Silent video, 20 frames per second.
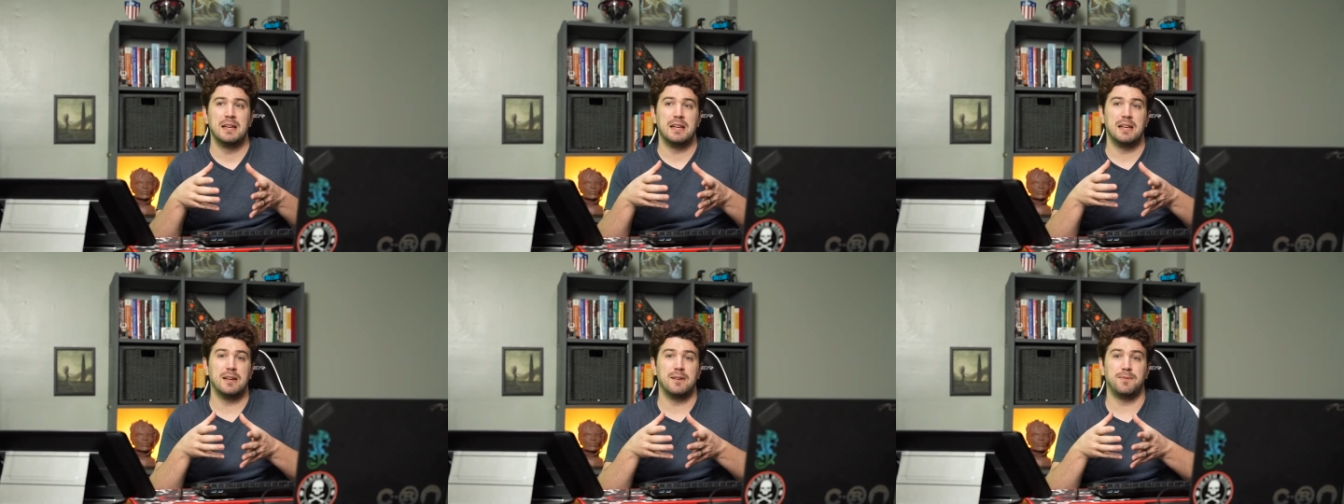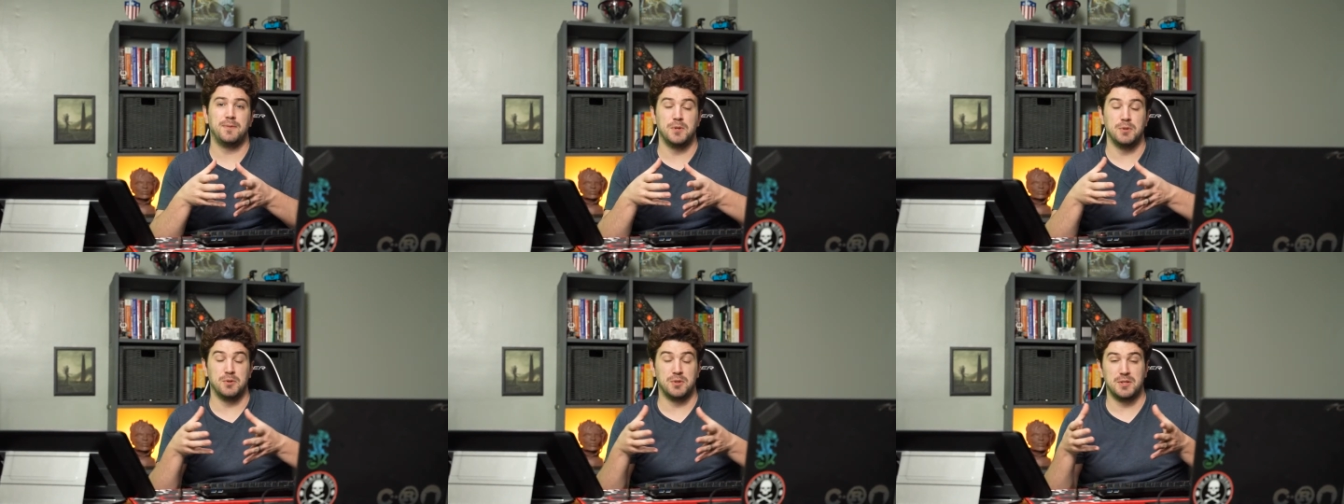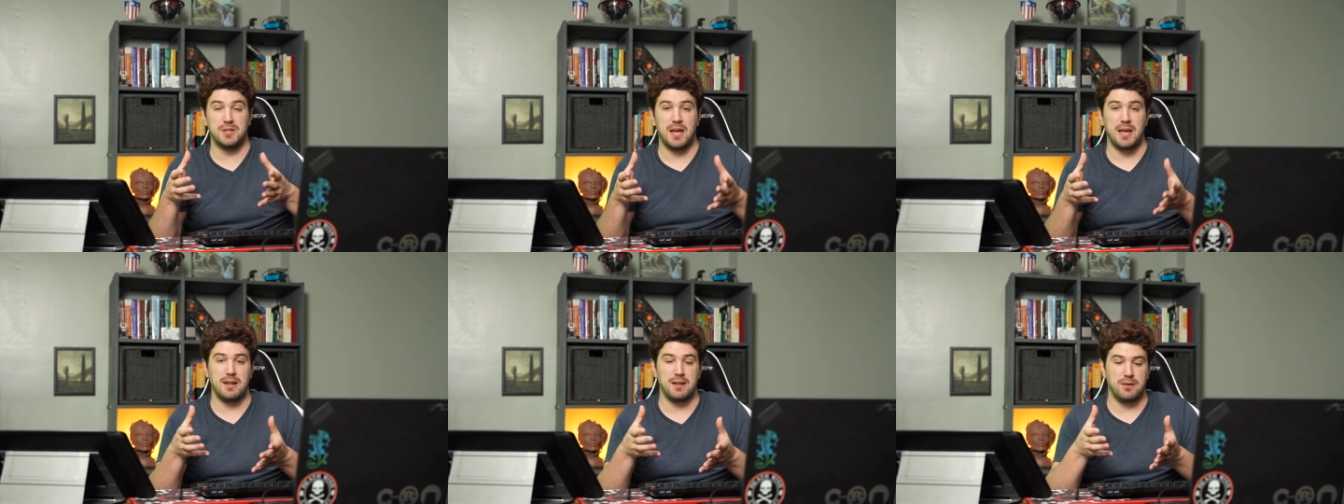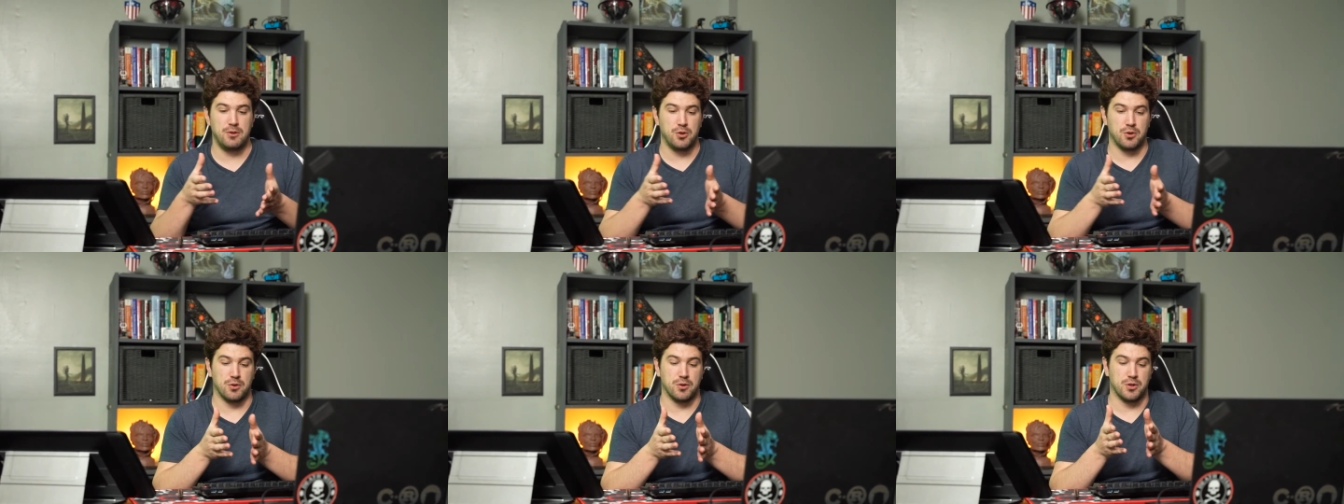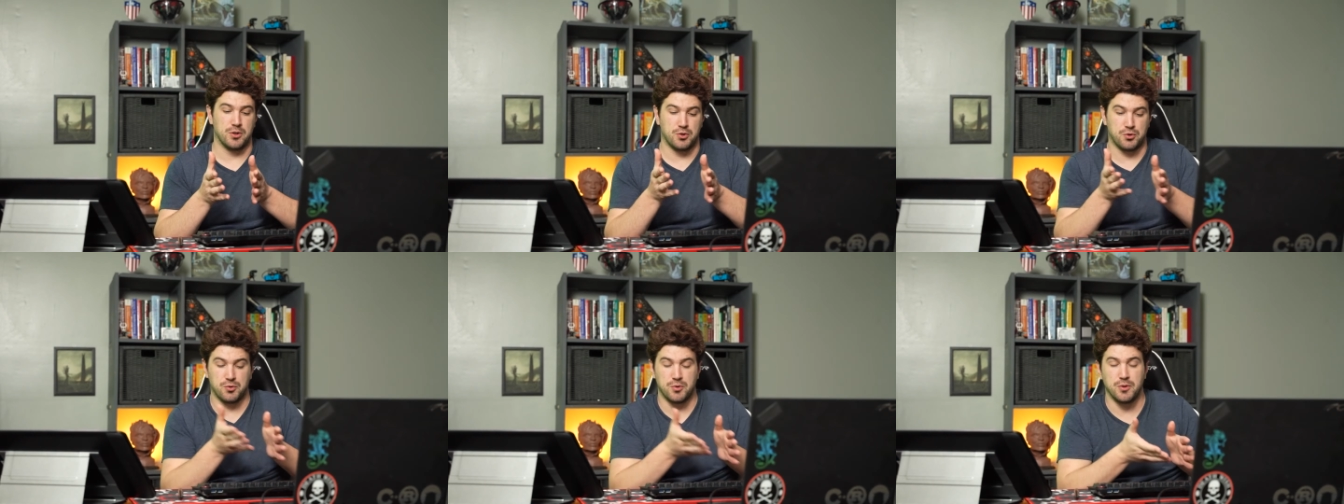if you set
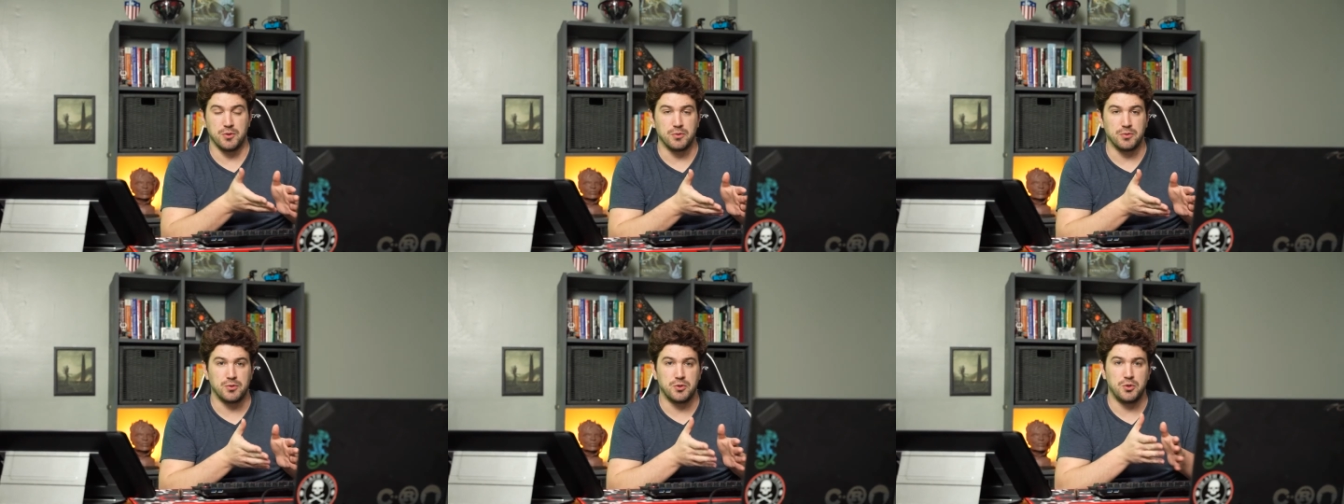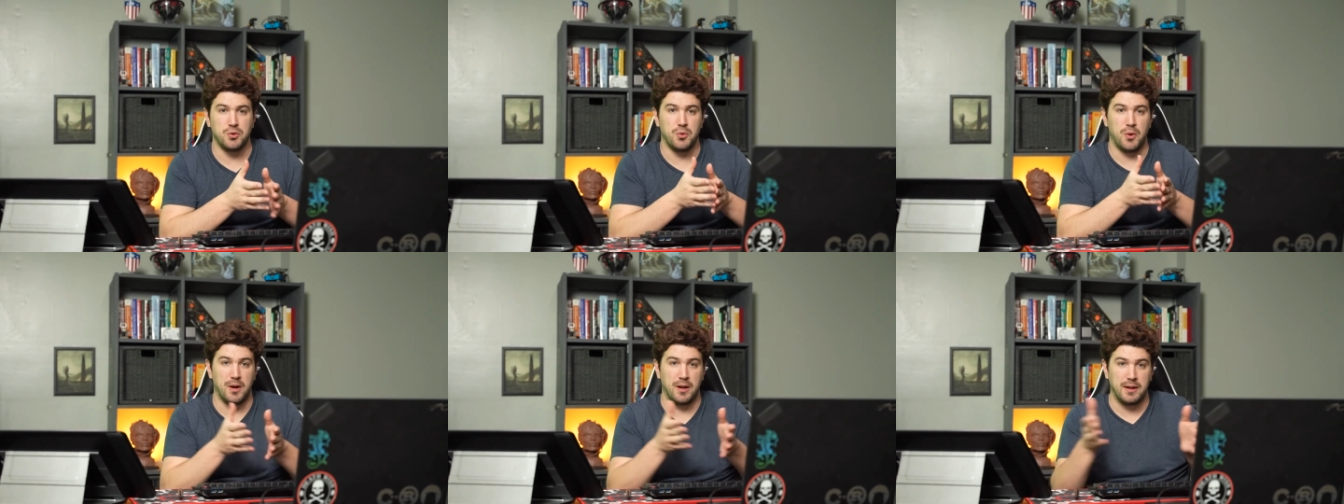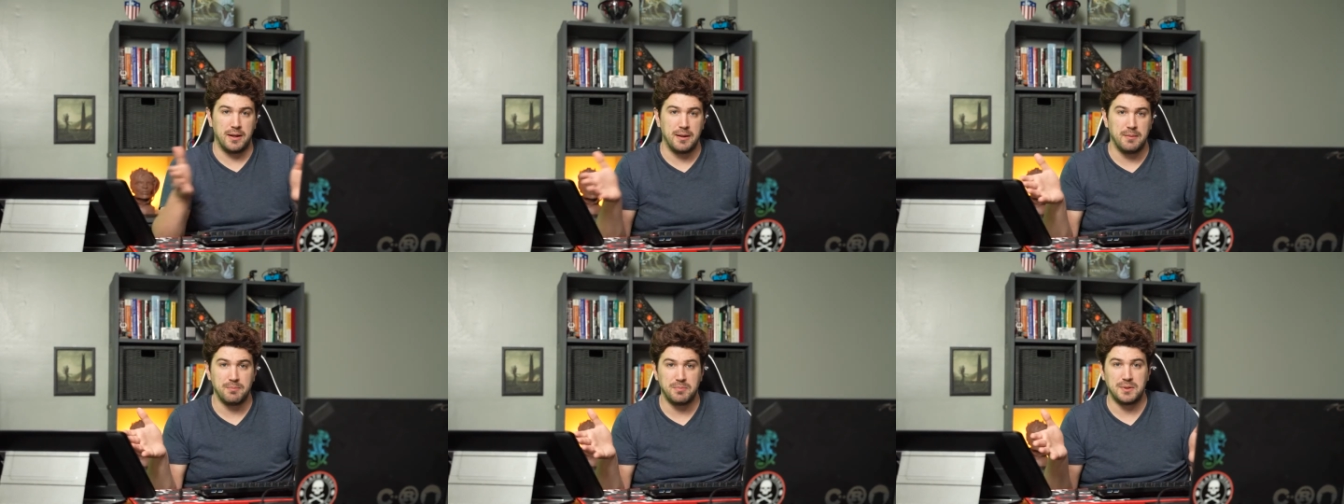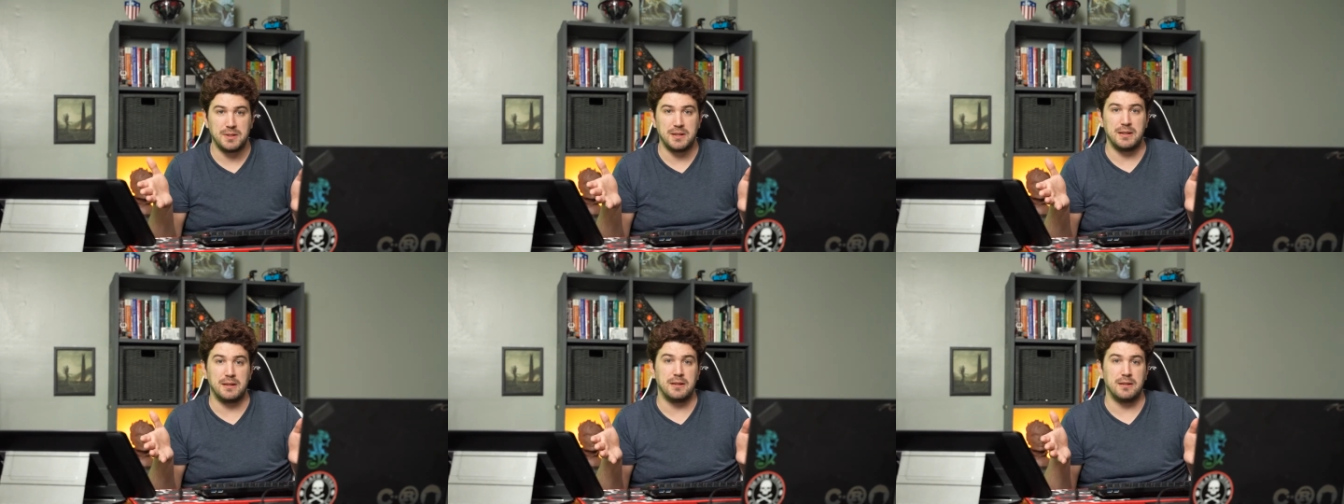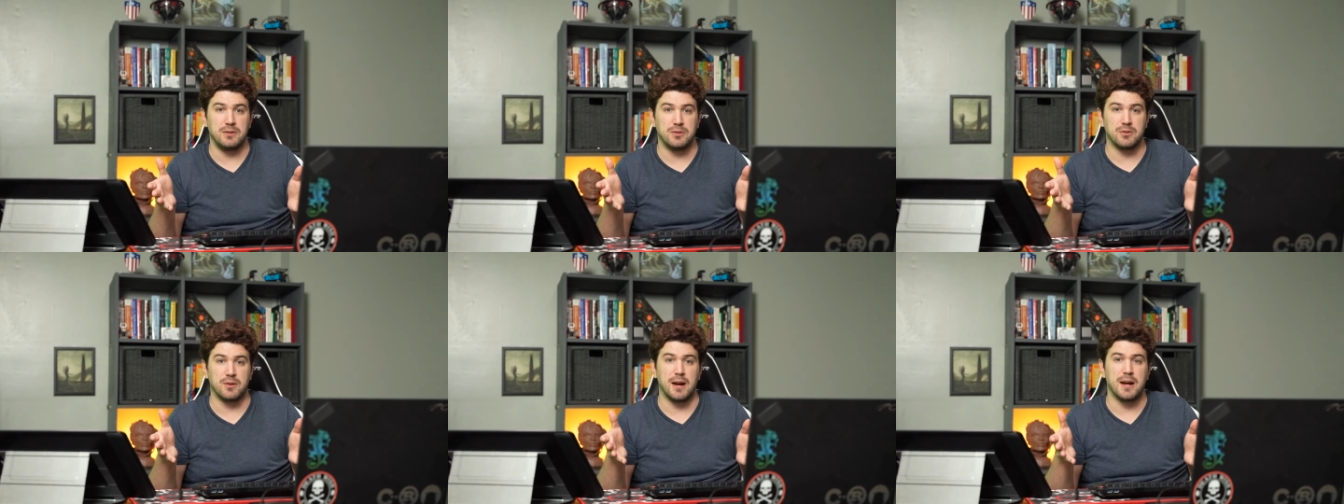your root to an
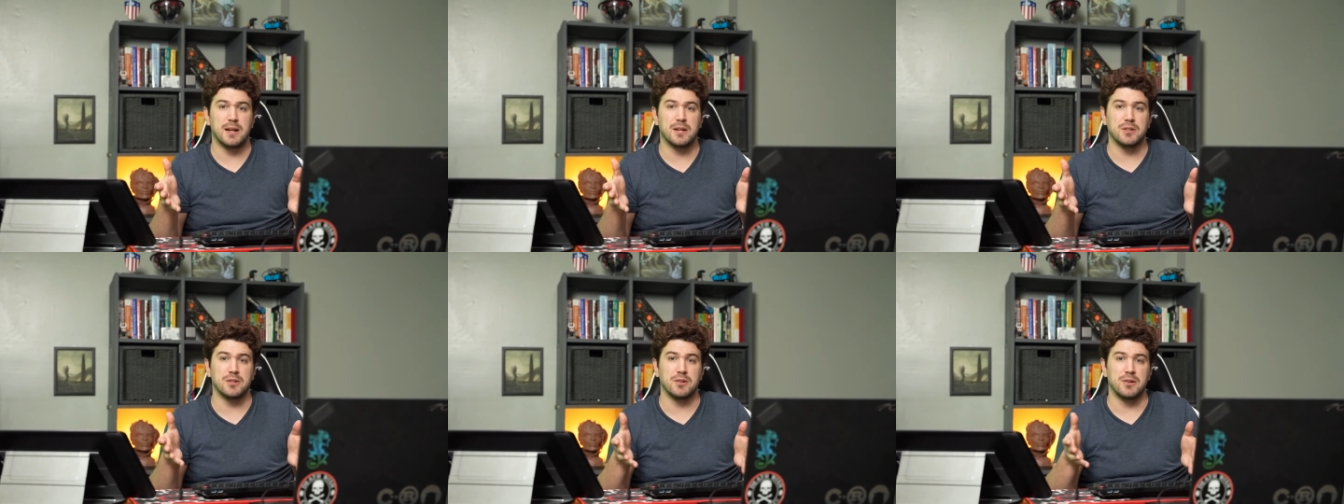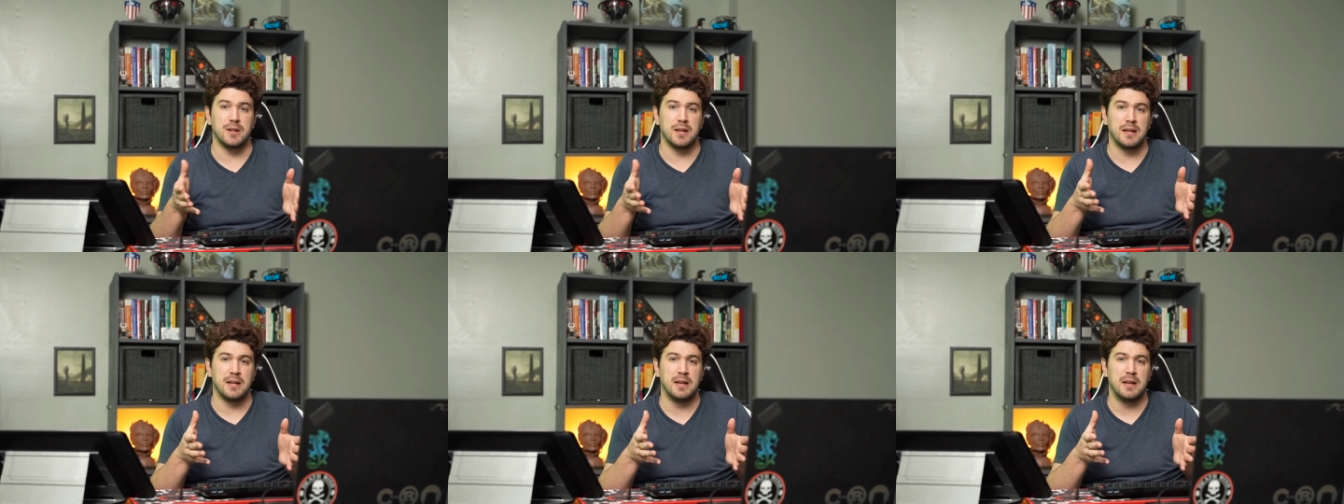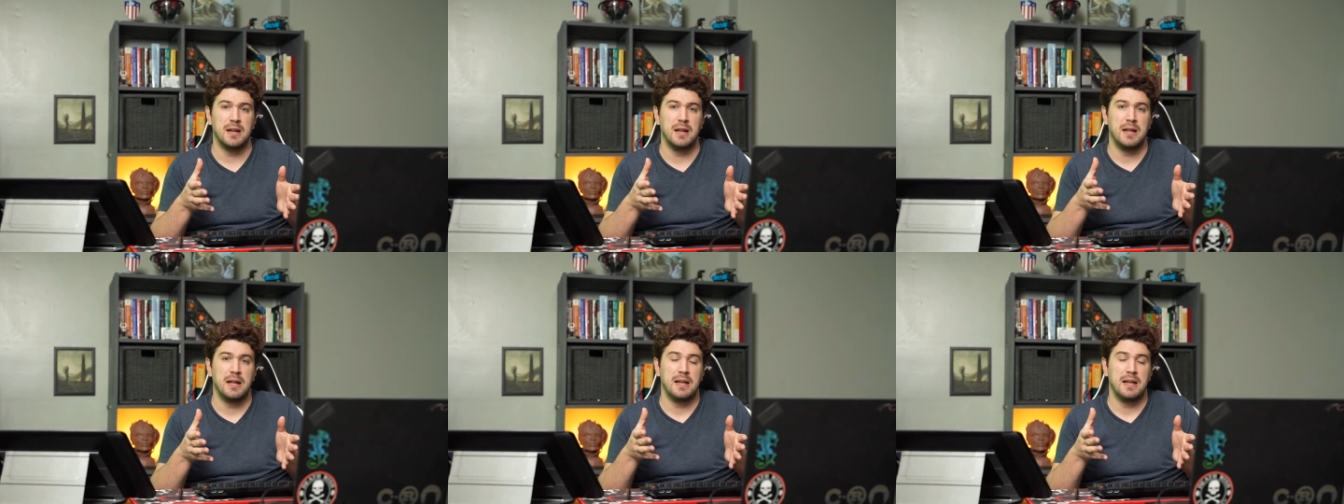empty directory,